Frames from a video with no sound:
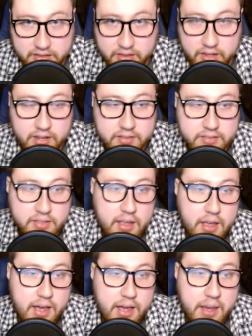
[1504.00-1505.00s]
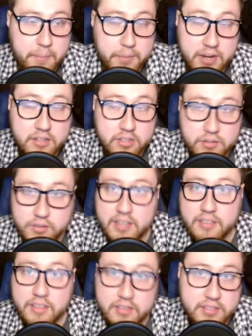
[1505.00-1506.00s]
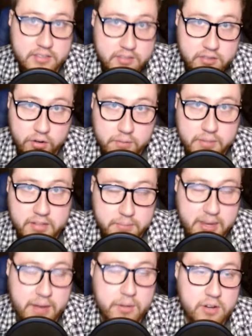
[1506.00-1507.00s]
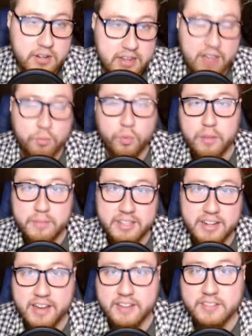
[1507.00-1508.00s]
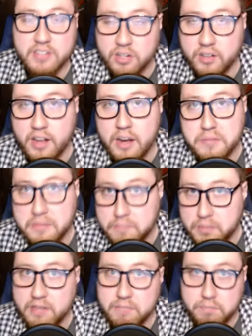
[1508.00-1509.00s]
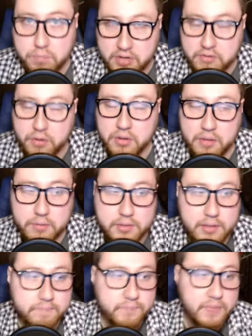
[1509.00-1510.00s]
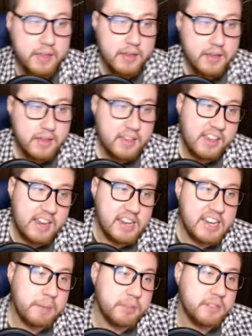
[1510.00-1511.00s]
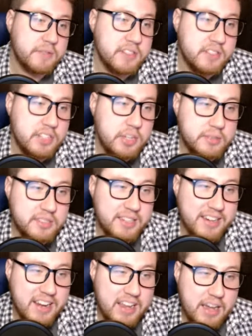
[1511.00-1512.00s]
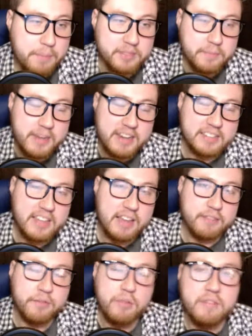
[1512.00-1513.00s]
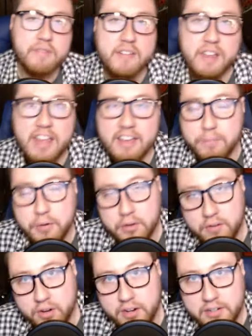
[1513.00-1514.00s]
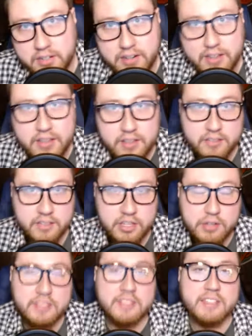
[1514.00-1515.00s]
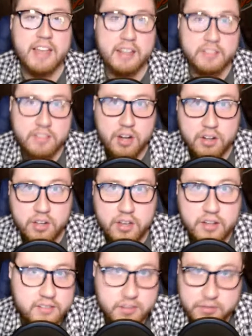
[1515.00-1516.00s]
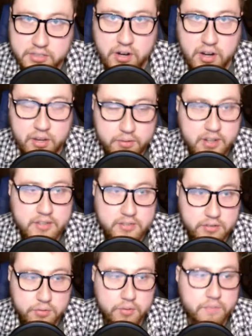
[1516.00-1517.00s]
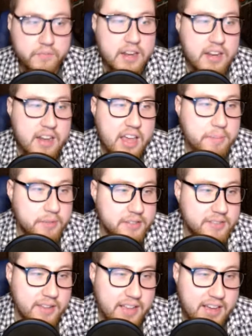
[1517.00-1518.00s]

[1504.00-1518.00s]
the Lions. But I do think that this is going to be a spot where you can have Williams and Hopkins in your lineups and be pretty okay with it. Indianapolis versus Houston. Indianapolis -9, 45.5 over under. The Houston side, start Cooks. Don't start anyone else. Cool. Indianapolis,